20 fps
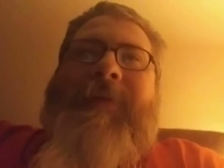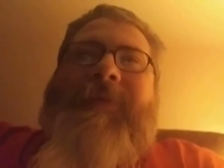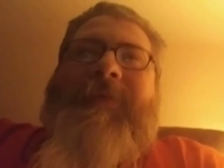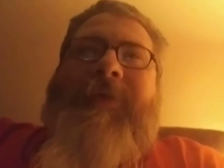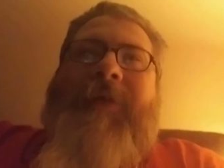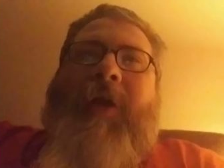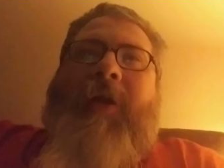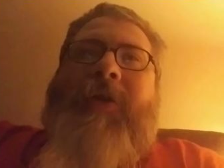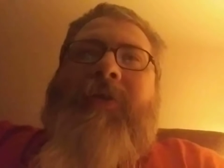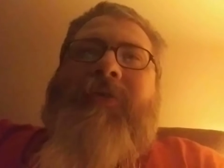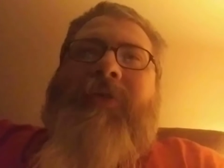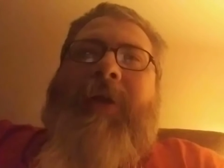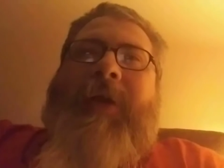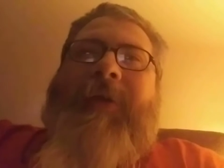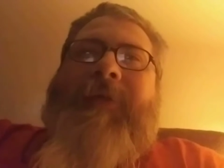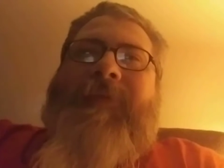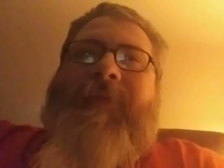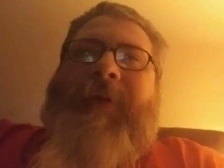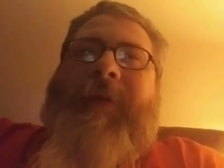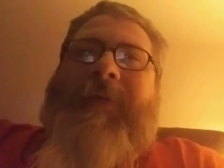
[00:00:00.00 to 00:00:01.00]
Star
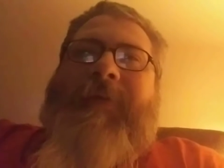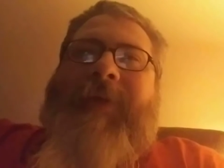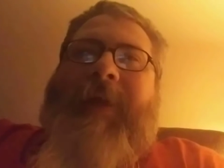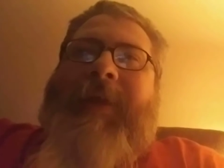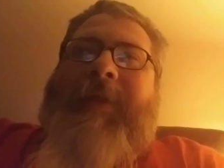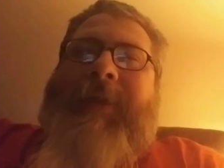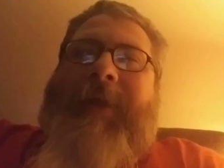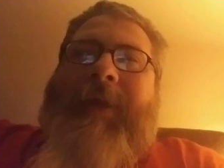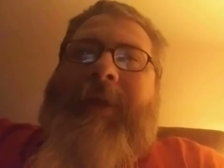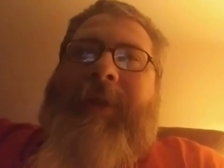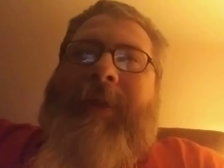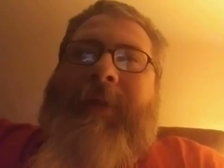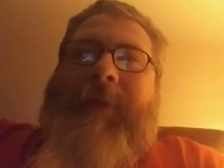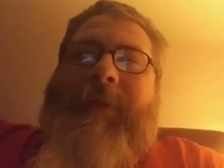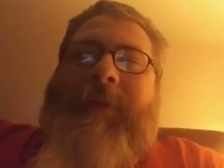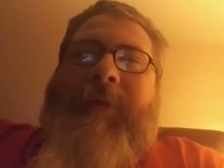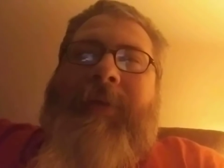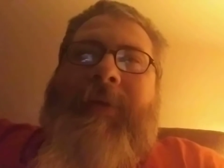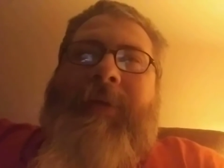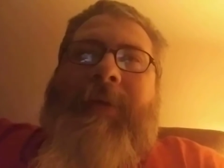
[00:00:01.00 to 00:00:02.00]
Trek fix I needed.
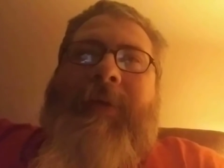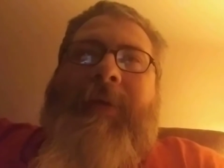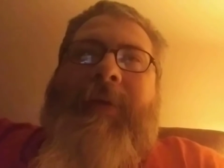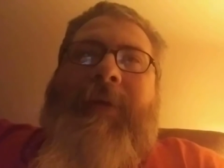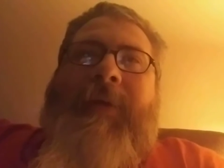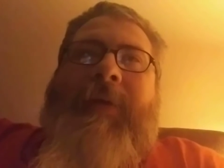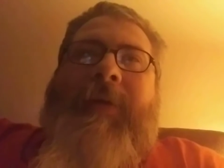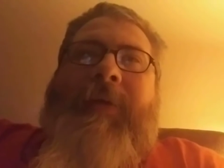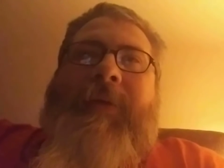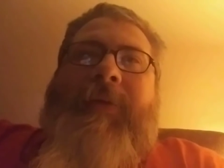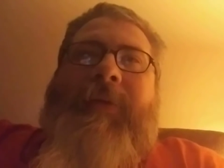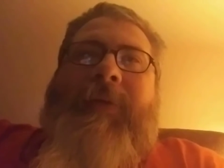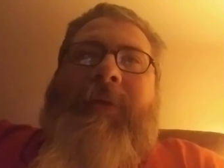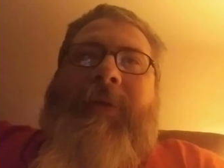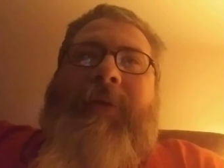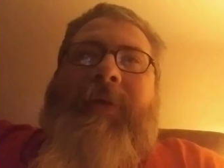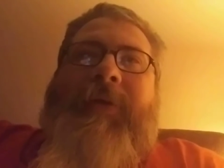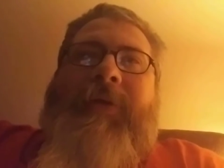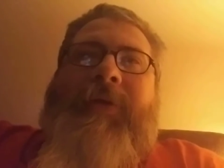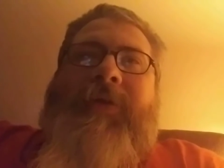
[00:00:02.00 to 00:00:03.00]

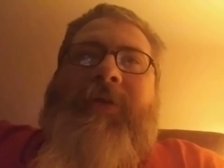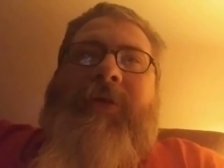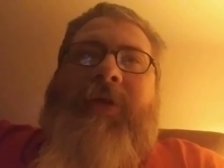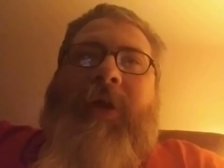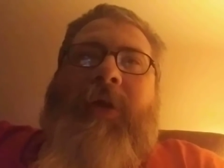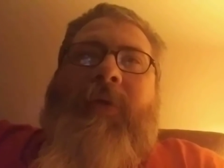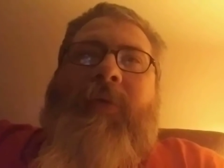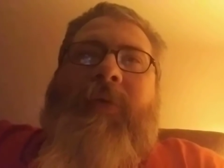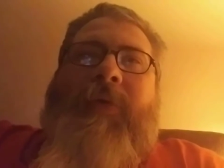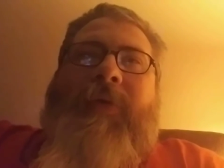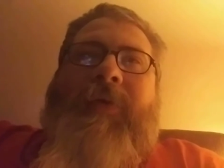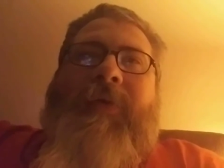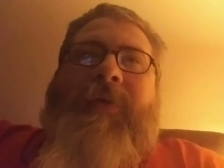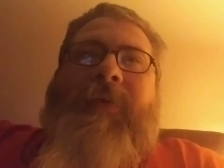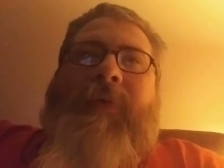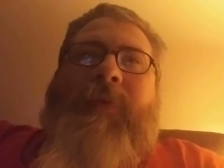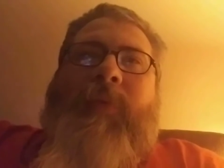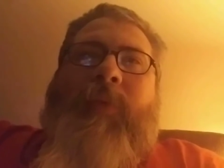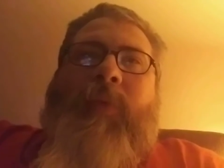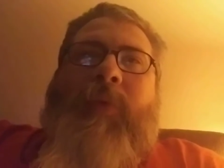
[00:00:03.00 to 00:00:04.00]
The show
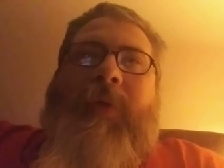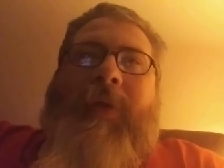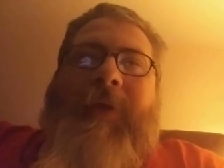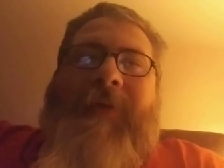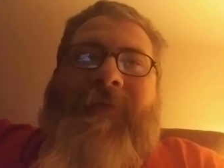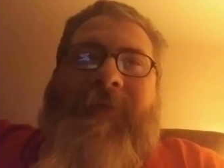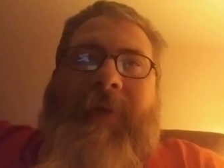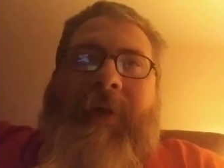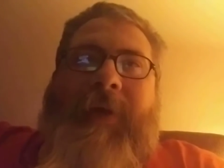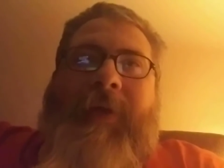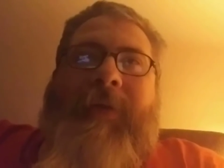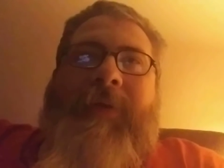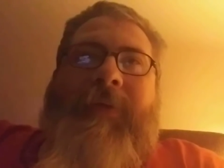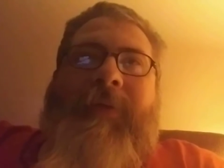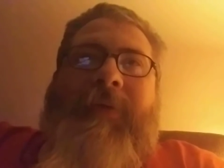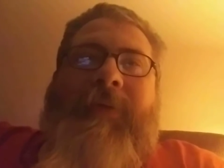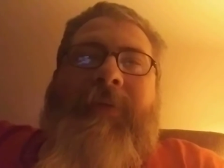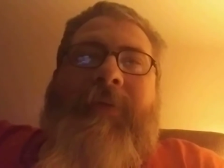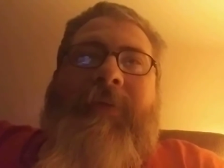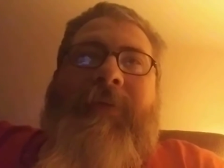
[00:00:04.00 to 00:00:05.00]
was really
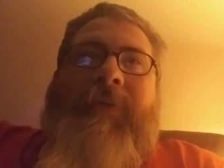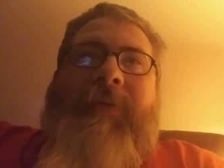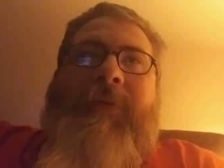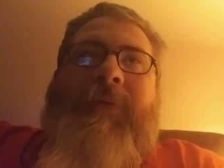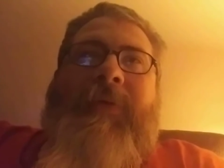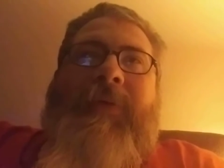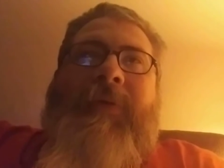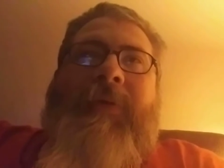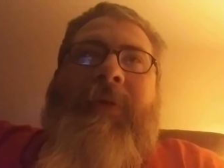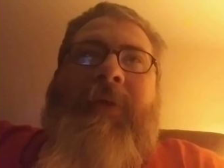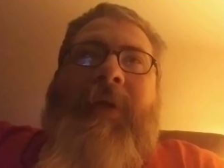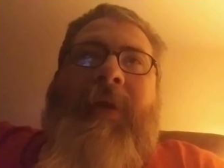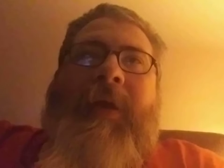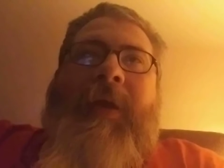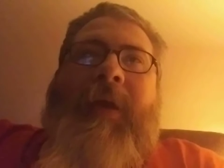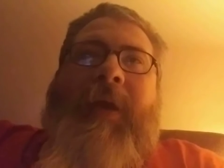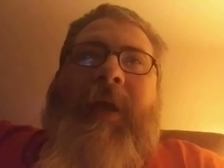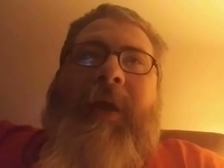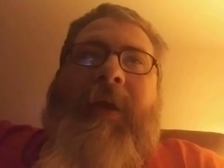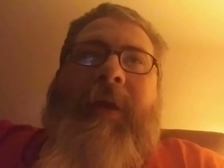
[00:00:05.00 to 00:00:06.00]
fun,
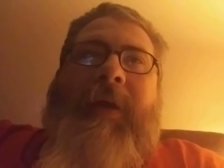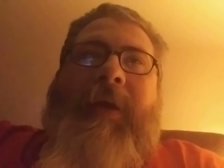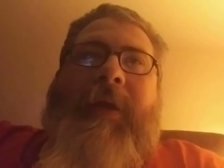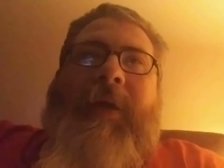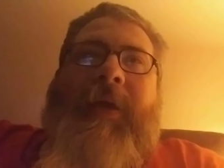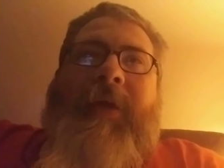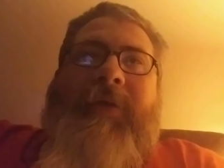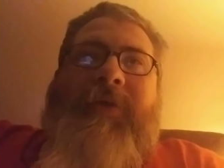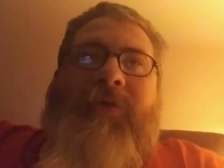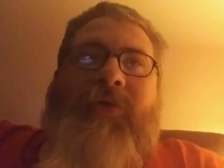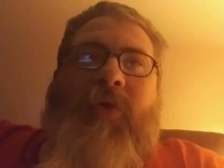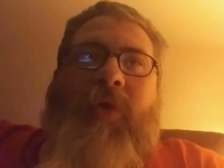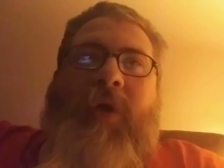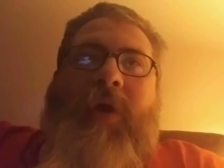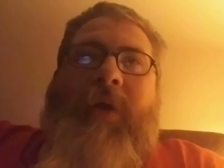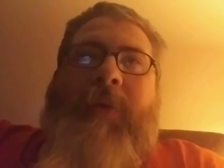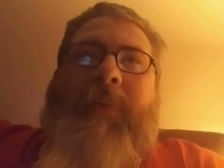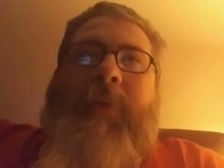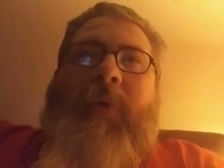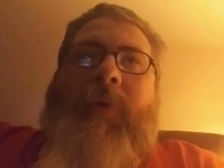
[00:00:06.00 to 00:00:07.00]

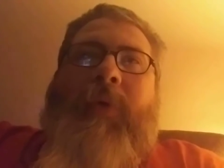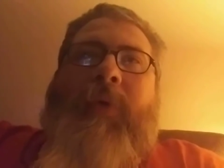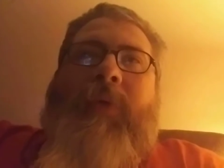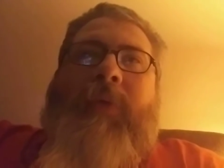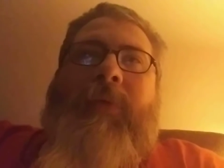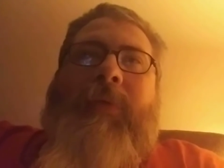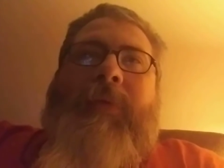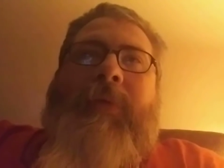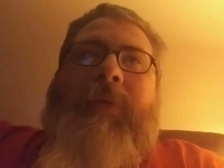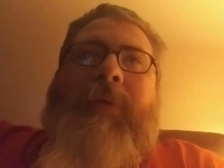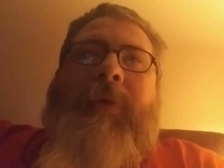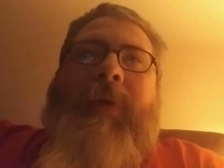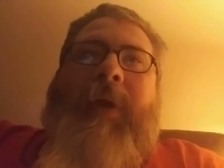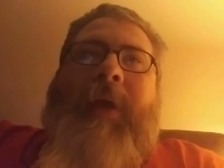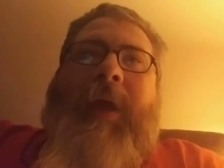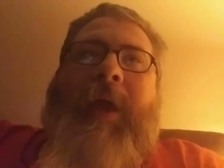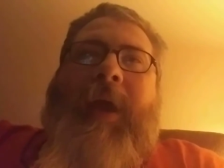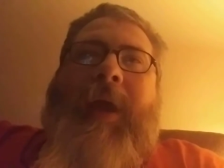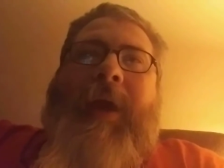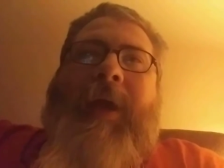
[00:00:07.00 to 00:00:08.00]
enjoyable.
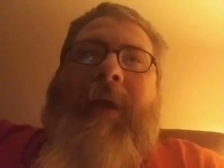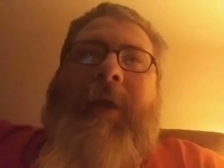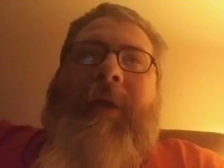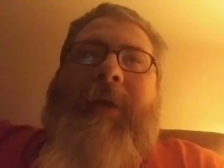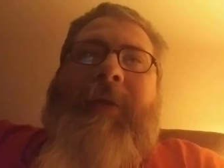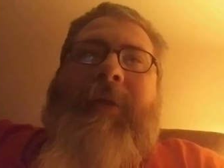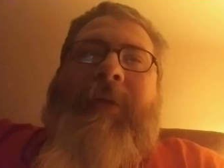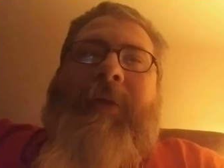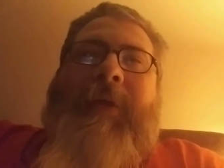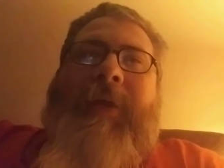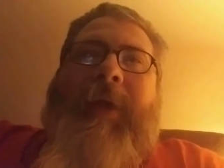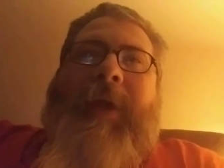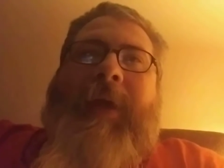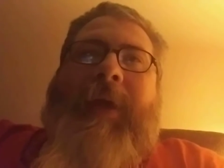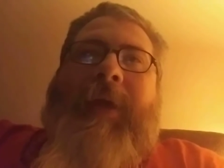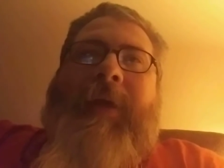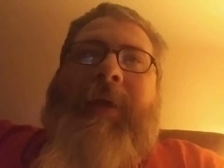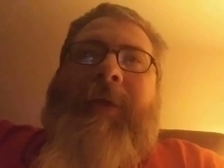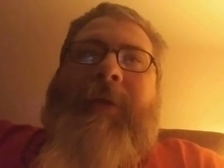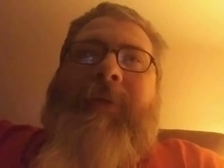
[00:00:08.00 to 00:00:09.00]
It had
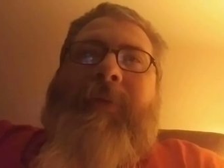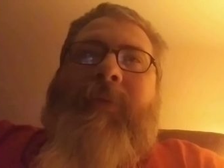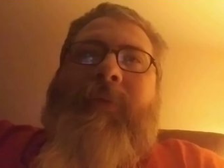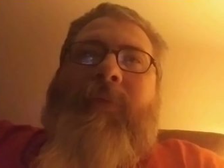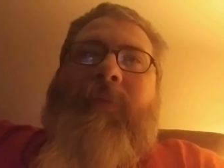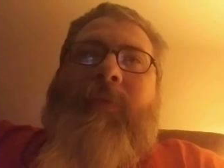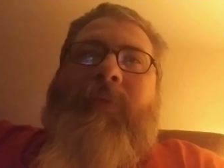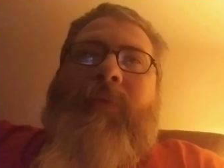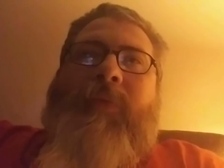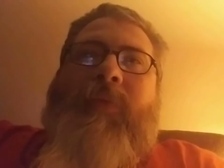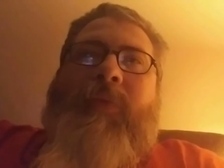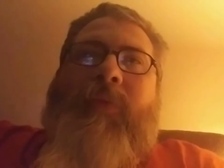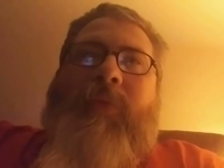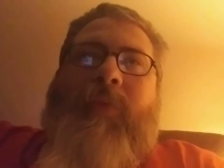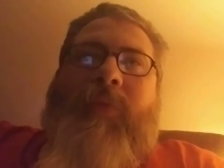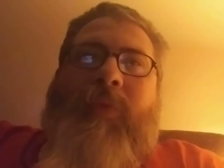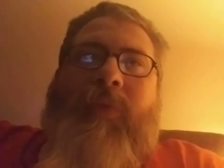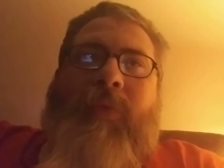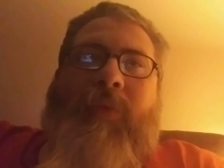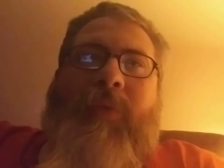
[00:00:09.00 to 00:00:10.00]

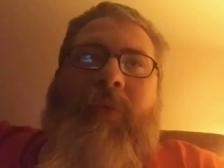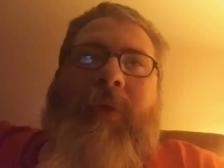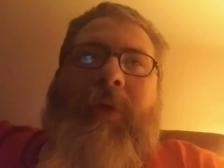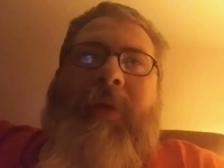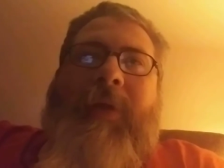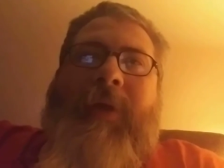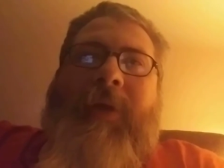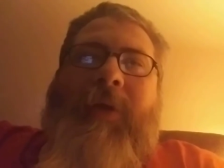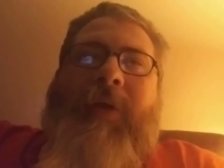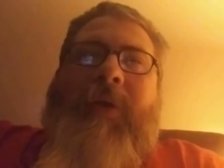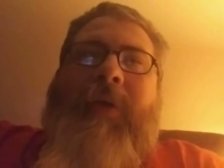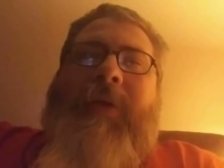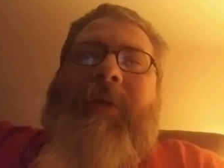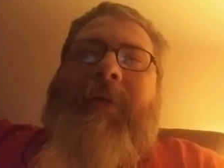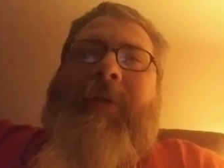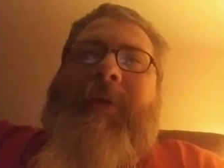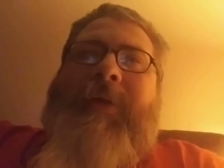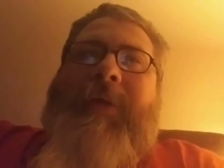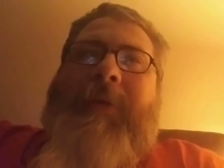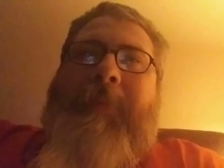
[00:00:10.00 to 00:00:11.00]
really good
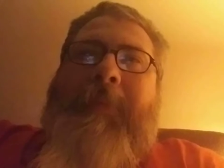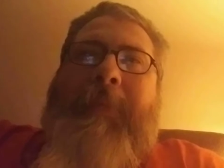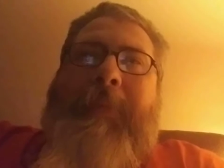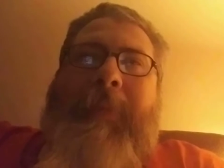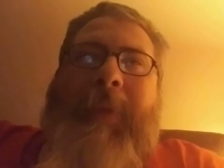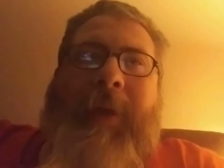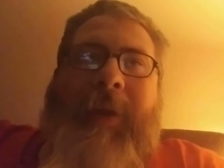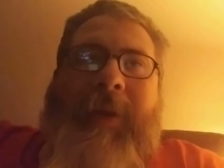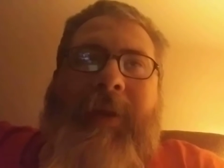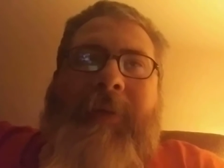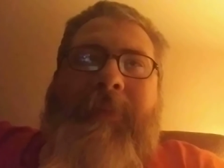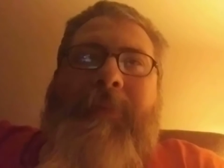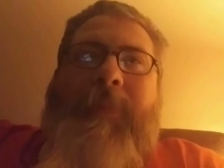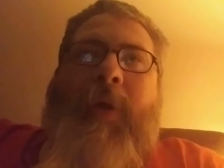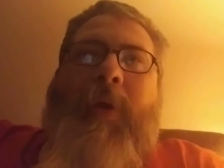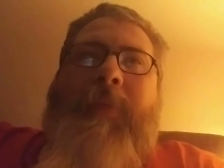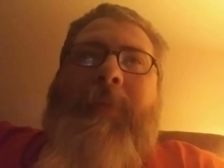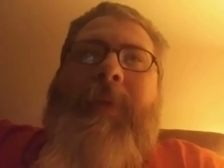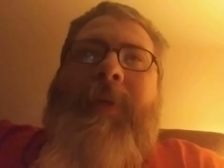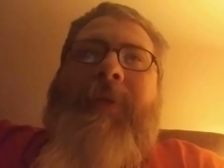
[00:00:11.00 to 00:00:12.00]
comedic
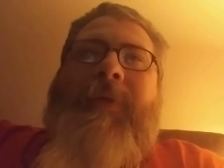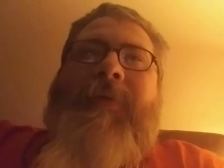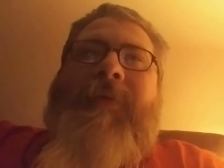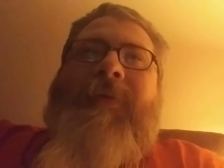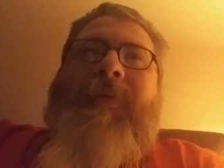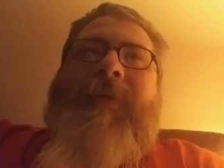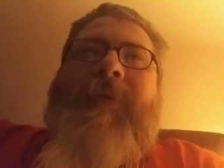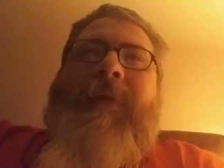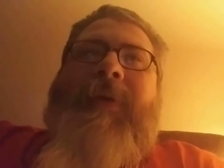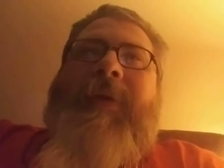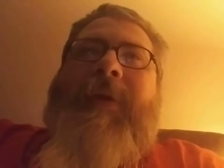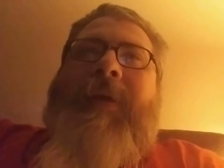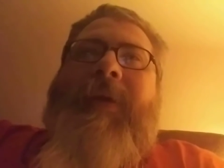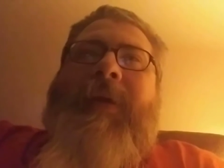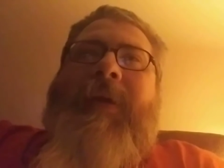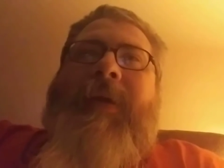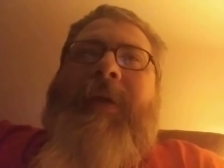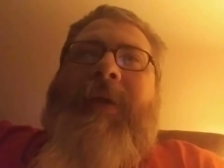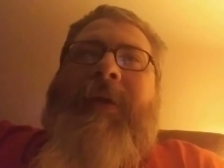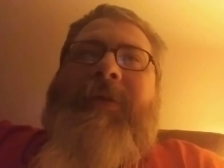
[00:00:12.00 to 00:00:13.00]
moments,
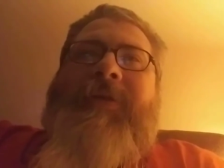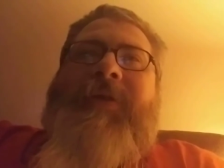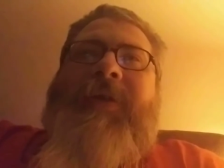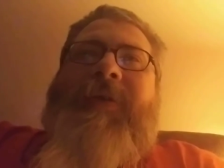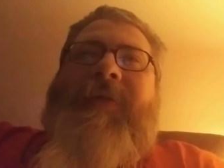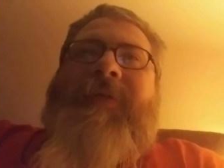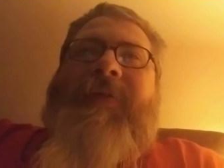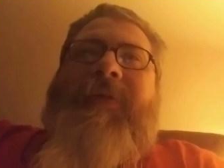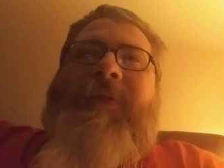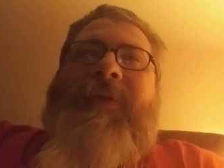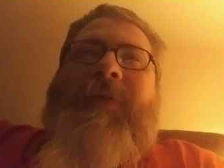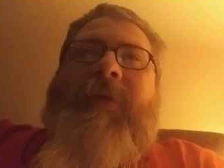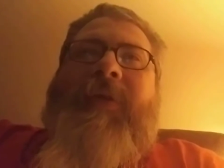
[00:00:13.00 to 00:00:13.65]
and just